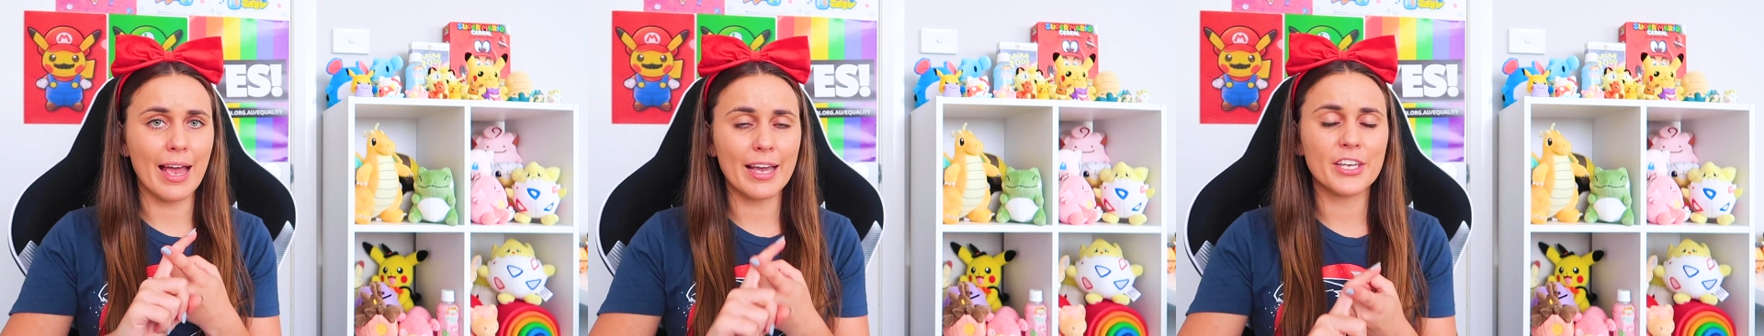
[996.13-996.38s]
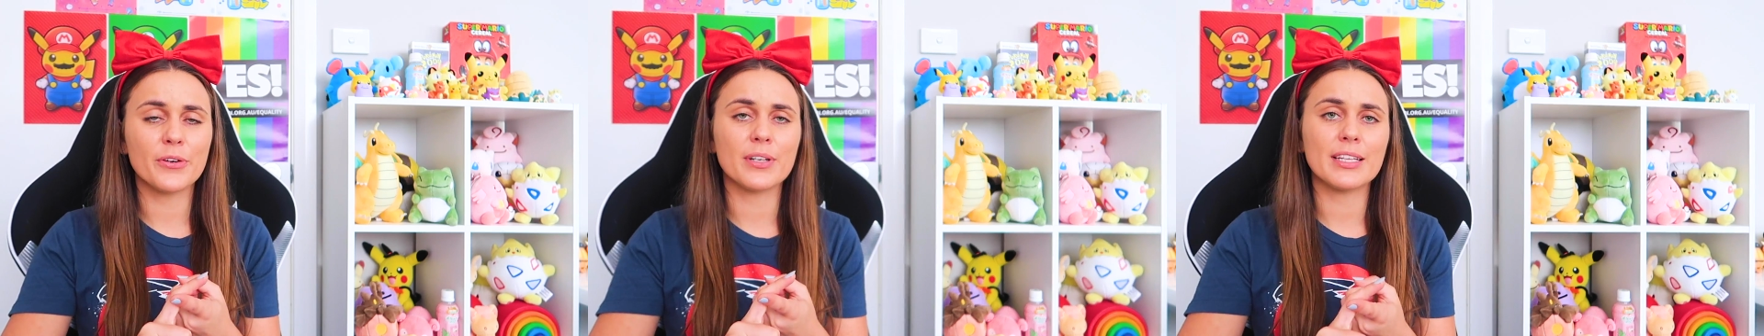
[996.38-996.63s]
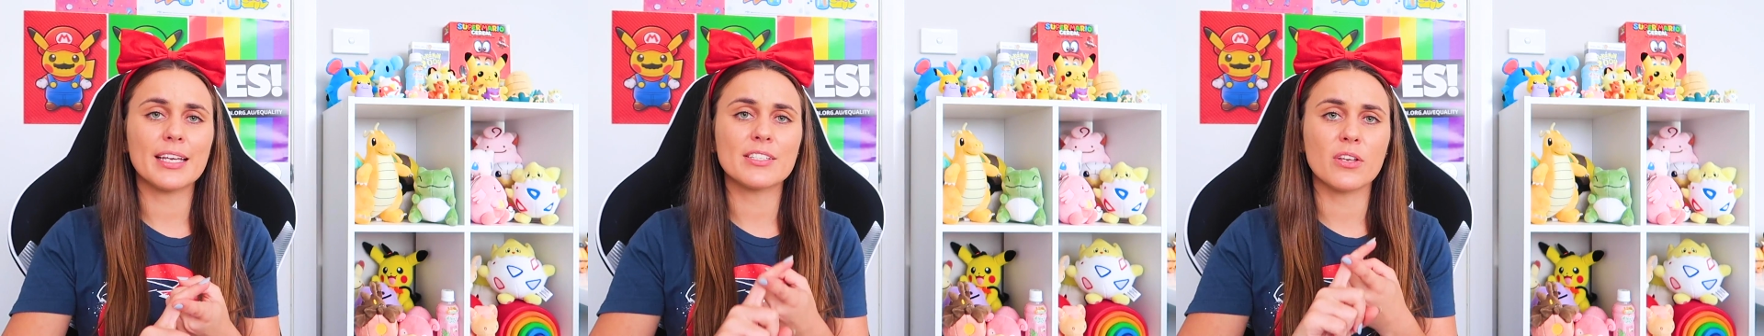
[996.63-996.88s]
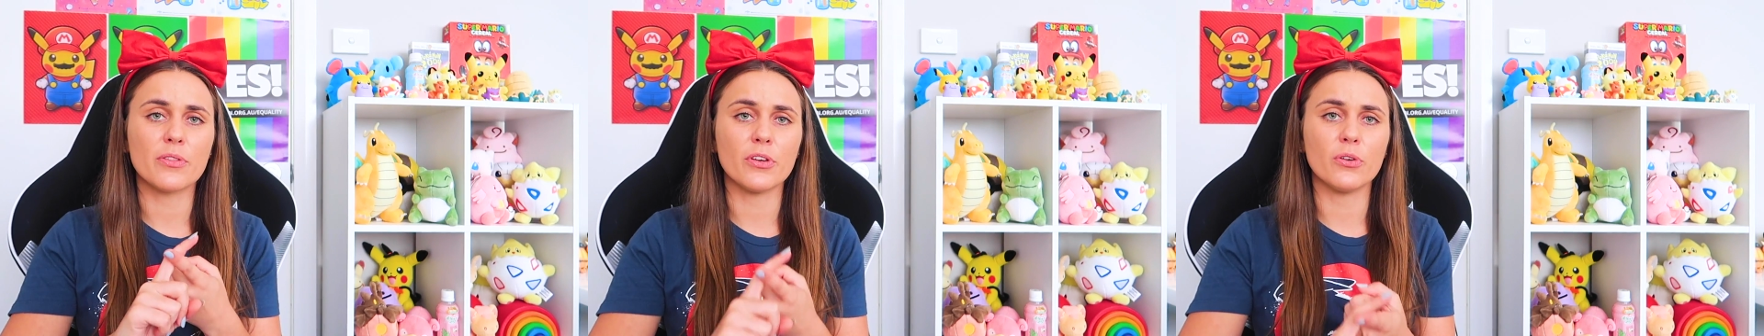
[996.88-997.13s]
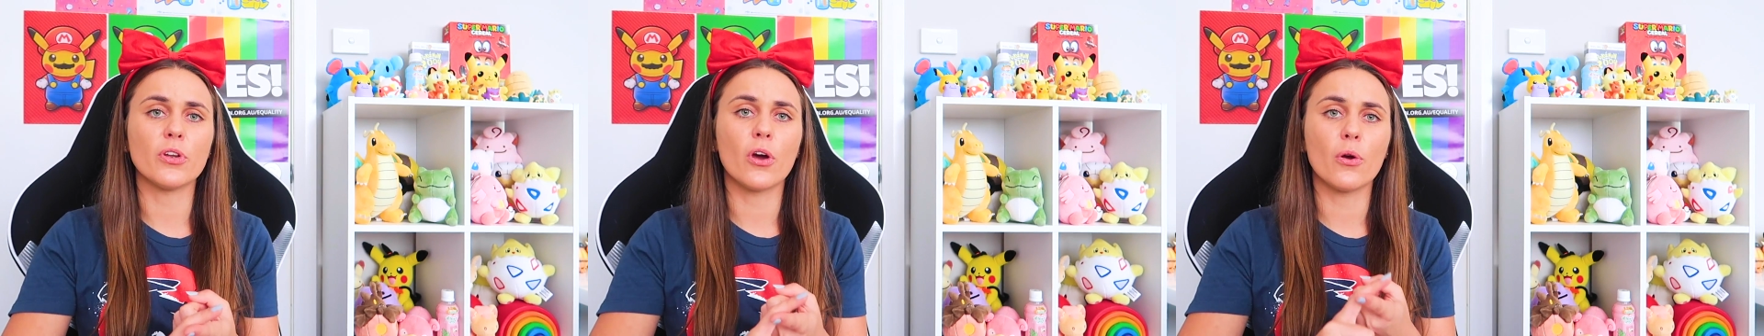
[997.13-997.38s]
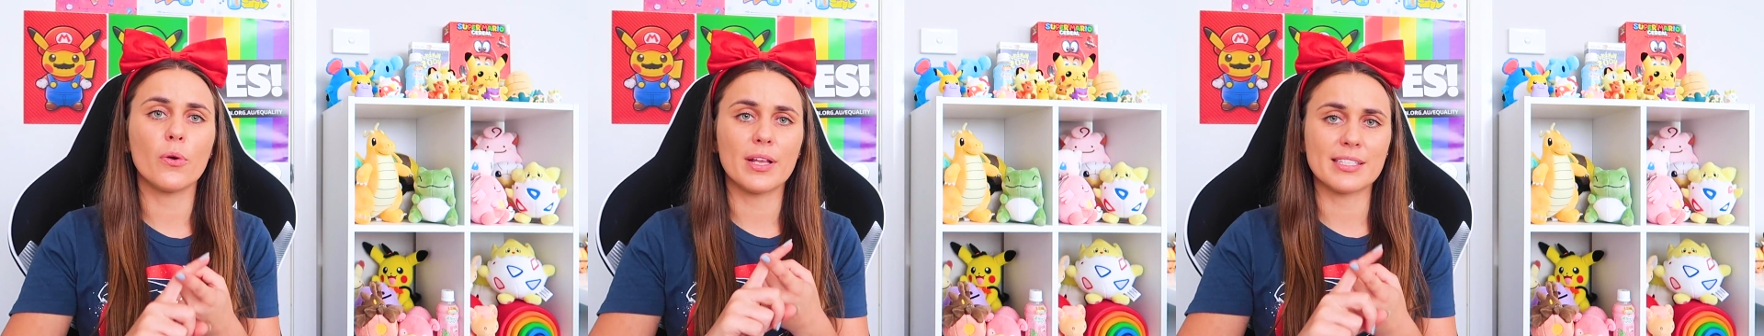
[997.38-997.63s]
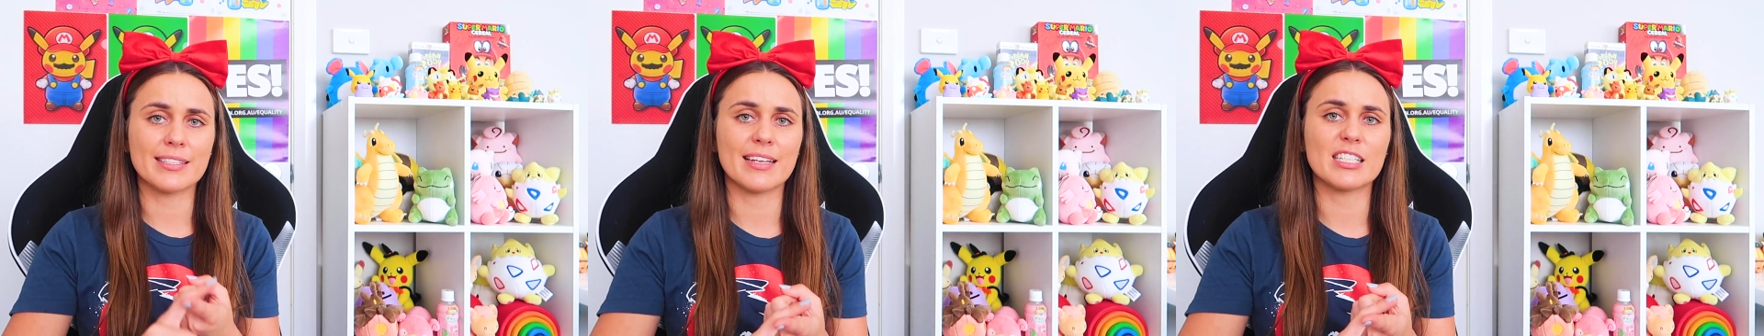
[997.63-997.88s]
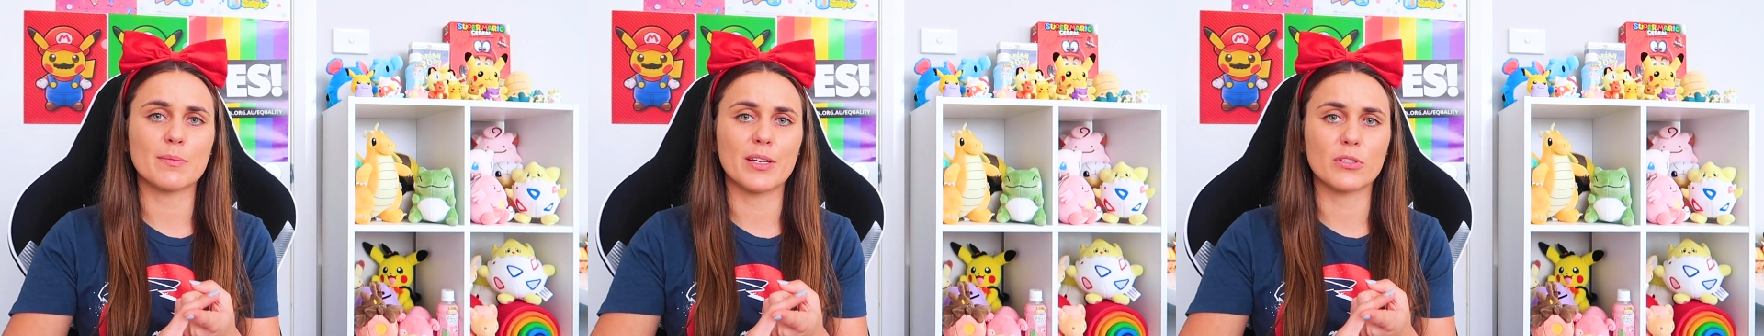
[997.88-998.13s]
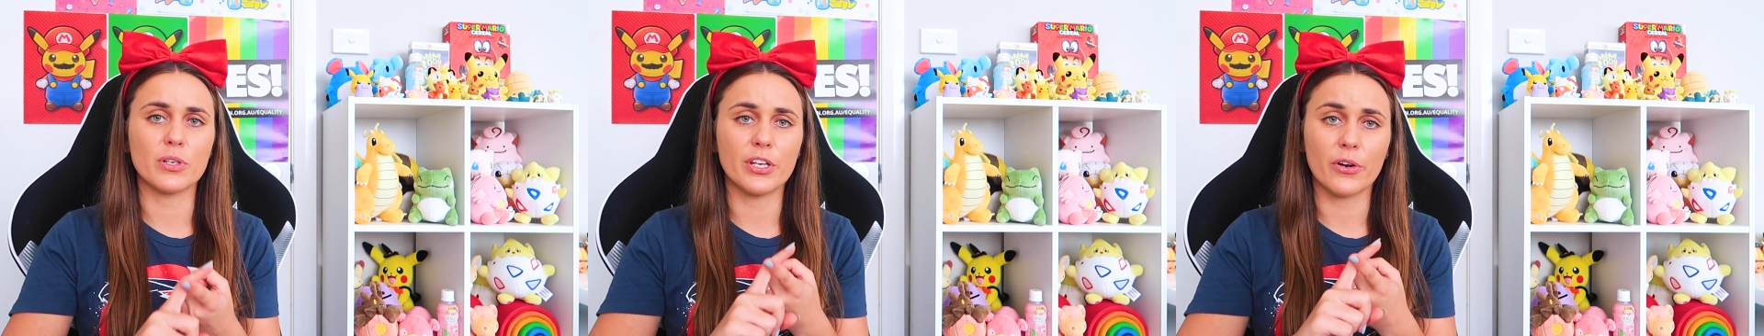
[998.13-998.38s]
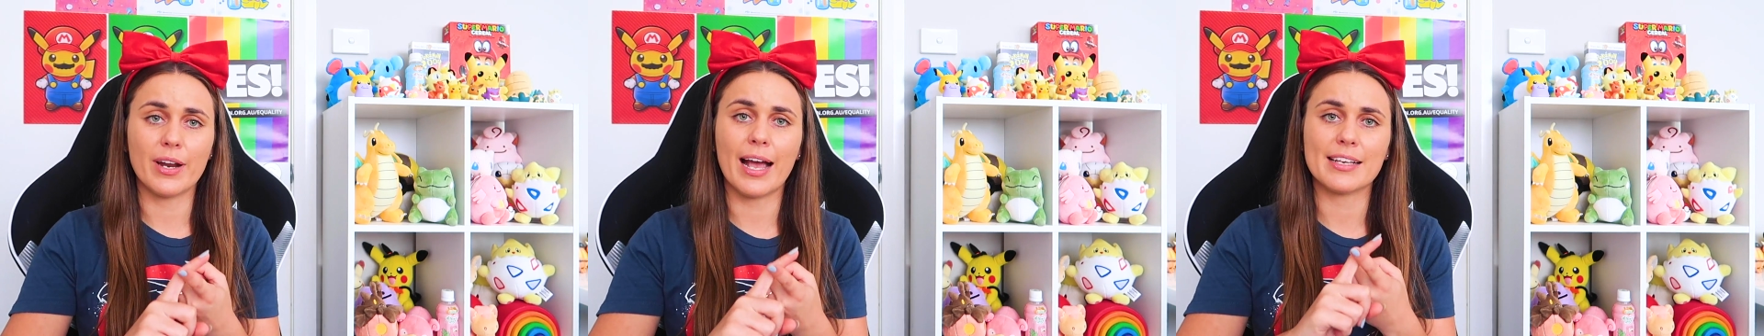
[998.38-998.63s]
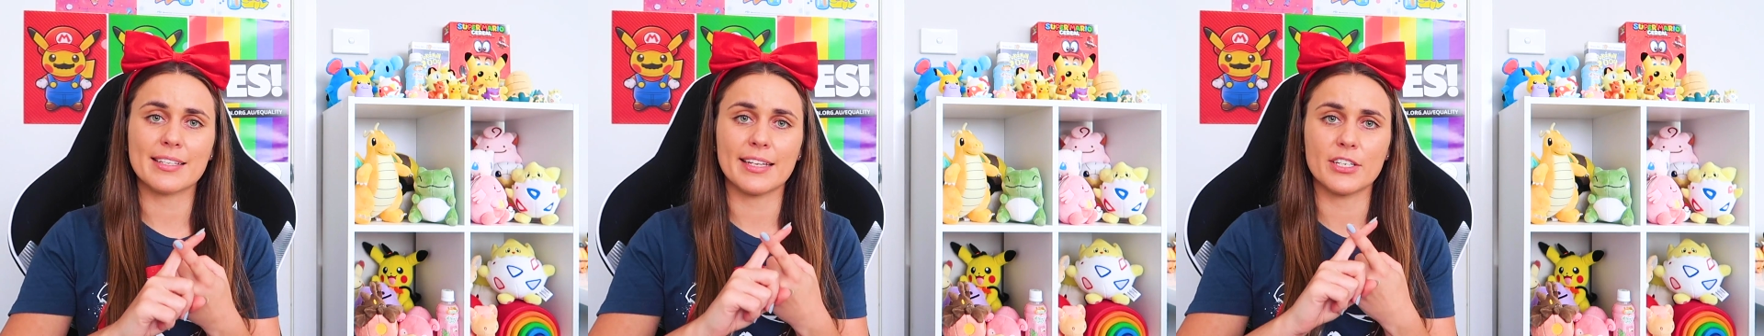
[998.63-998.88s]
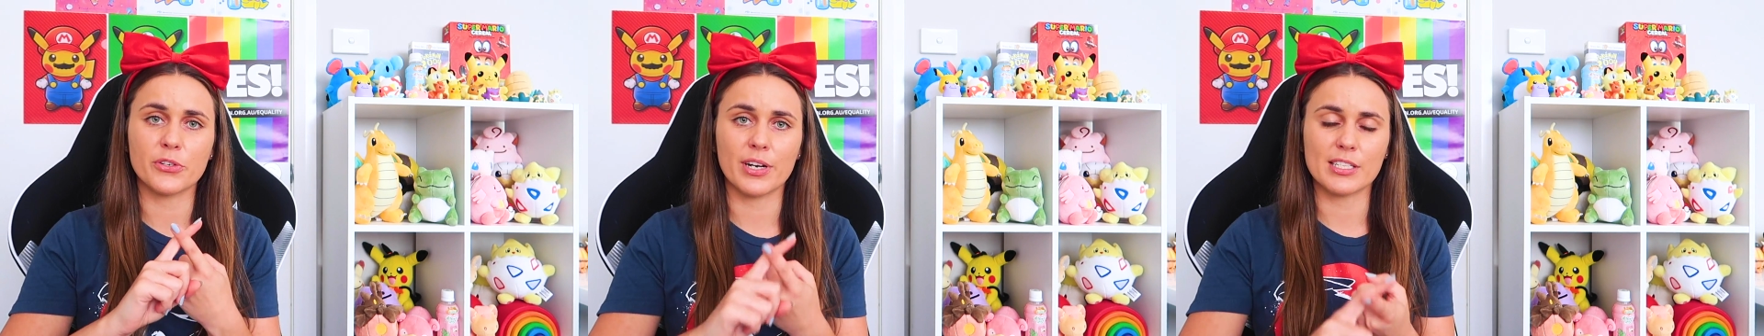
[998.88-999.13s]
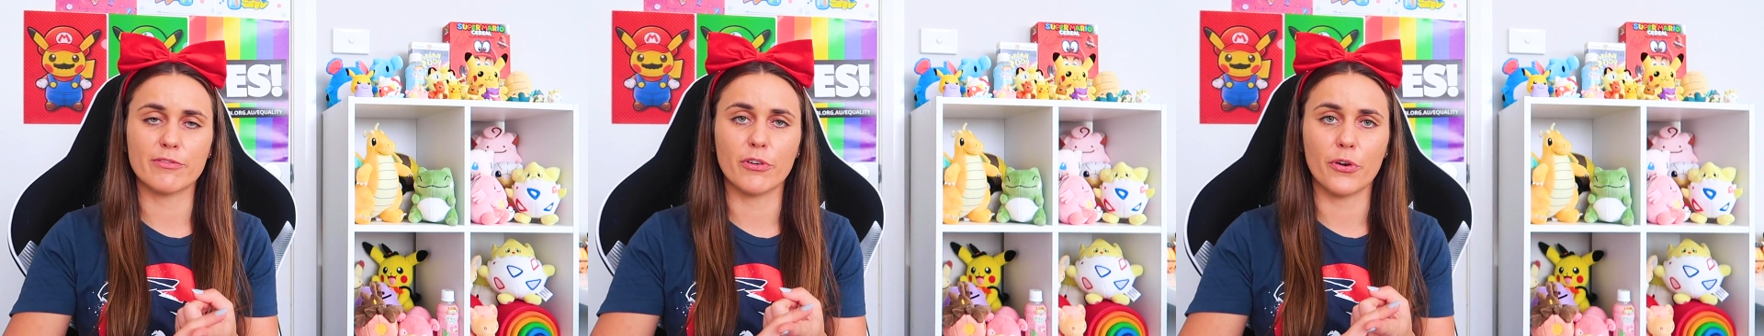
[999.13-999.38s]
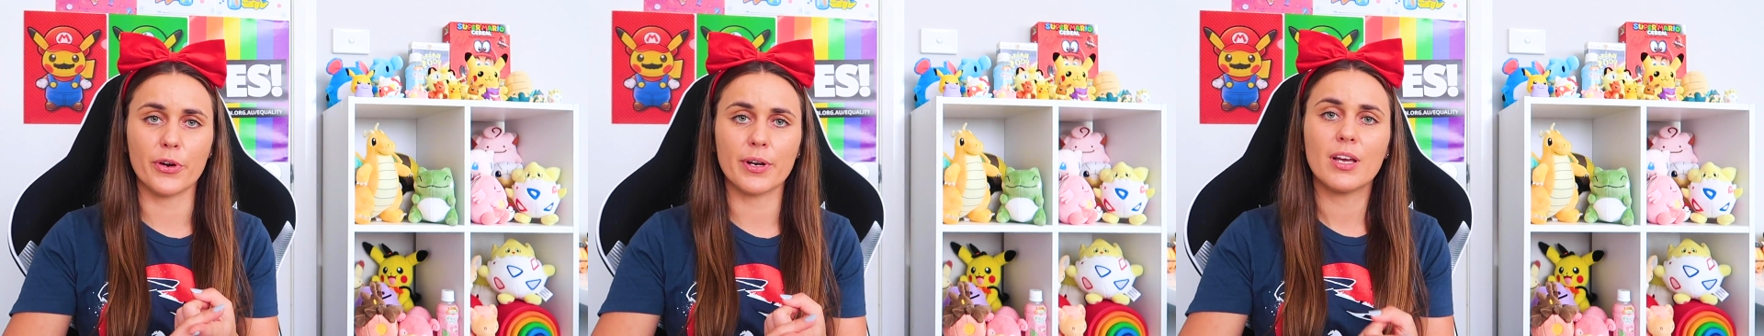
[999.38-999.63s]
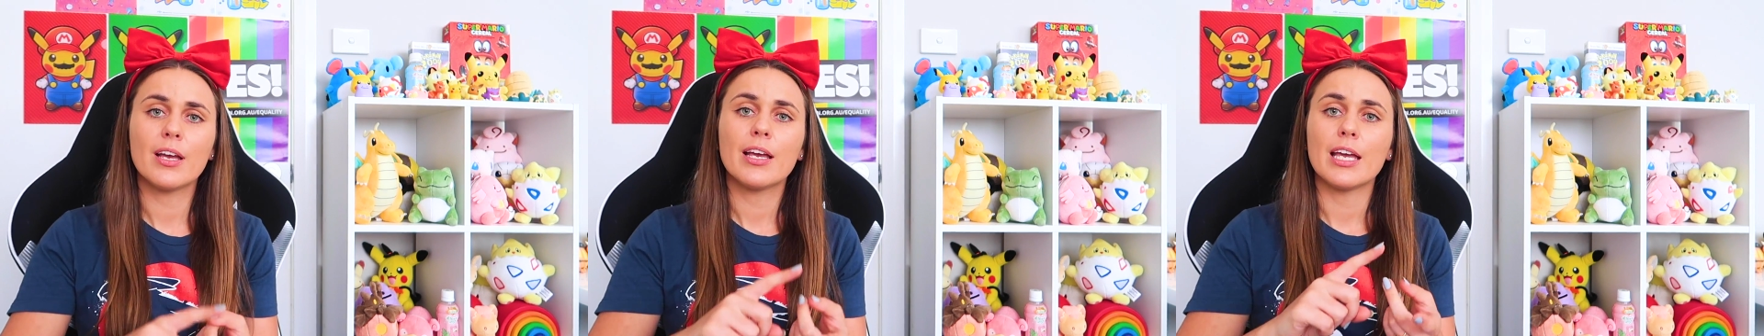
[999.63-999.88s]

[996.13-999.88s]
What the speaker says: accurately so that you know it's sentimental and you don't accidentally transfer it.